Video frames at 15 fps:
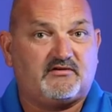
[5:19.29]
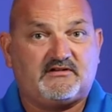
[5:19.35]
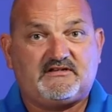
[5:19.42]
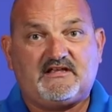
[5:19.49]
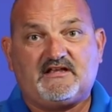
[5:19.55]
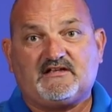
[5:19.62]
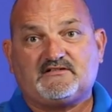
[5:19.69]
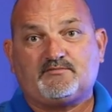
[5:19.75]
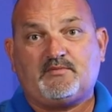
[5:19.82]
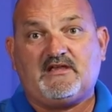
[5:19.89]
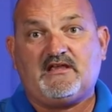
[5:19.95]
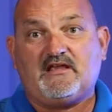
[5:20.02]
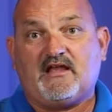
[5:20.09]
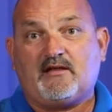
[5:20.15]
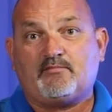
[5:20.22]
a
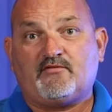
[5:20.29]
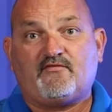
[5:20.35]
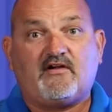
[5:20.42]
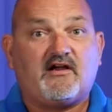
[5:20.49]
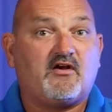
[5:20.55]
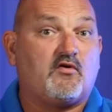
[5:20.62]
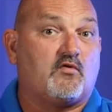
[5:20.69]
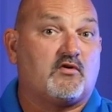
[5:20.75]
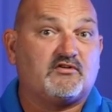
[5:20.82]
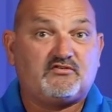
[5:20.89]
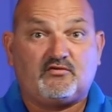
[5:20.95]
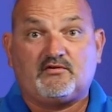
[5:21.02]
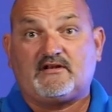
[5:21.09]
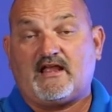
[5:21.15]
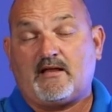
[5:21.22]
DSP amplifier or to
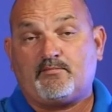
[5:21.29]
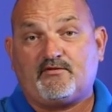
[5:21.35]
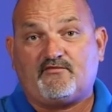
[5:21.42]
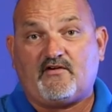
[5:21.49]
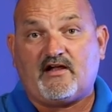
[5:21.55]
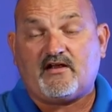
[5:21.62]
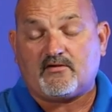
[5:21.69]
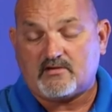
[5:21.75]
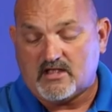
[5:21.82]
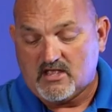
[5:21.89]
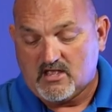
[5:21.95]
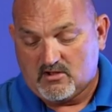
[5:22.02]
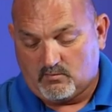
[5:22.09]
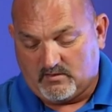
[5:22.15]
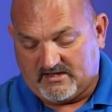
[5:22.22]
an amplifier.
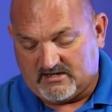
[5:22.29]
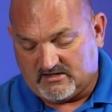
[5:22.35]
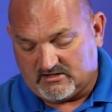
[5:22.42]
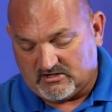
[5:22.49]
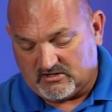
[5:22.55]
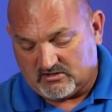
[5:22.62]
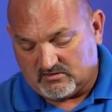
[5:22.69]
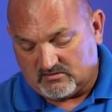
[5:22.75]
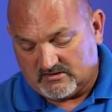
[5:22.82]
We can go